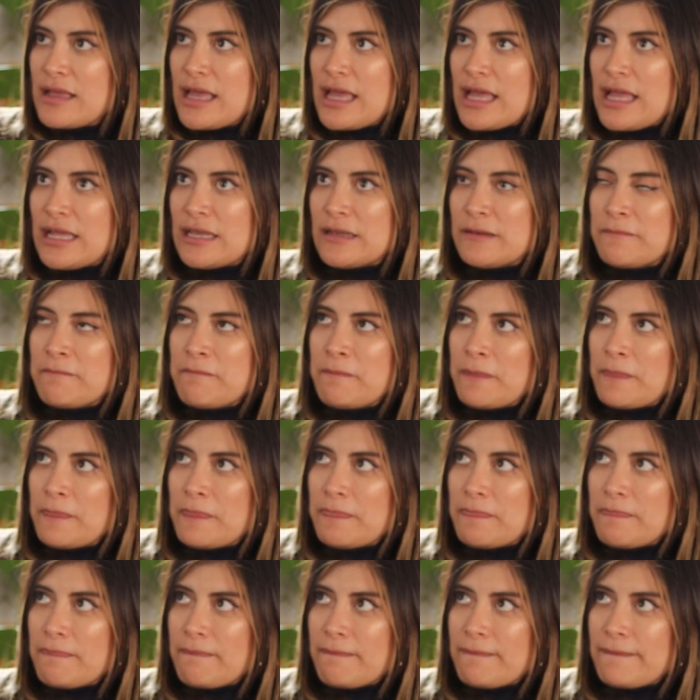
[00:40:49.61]
and
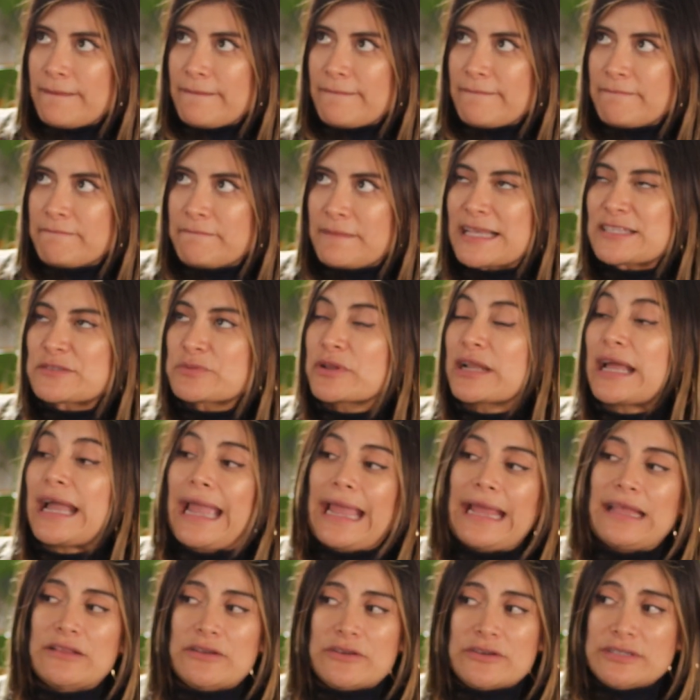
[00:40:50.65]
that's when
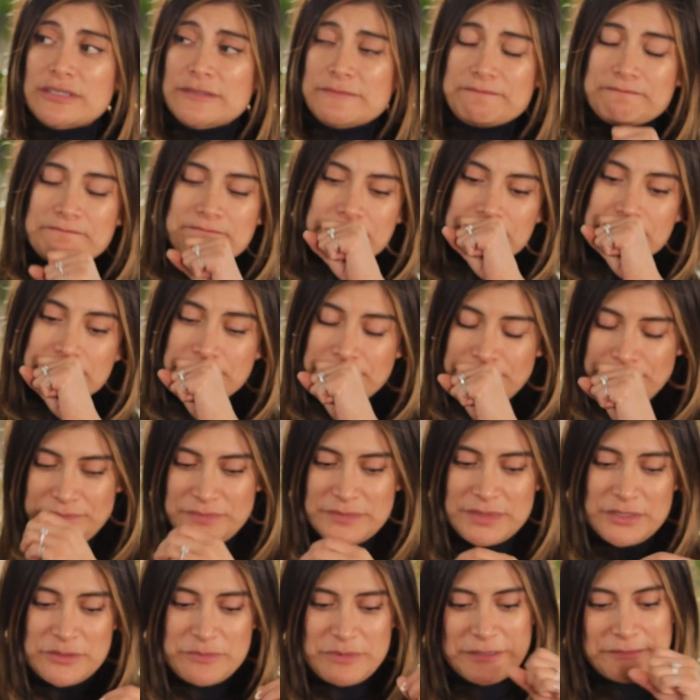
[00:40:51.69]
I learned.
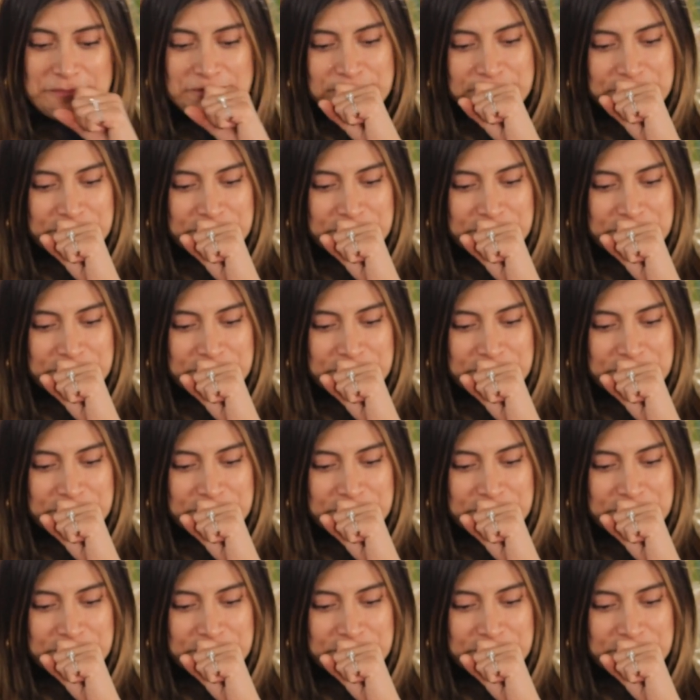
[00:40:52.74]
Excuse me.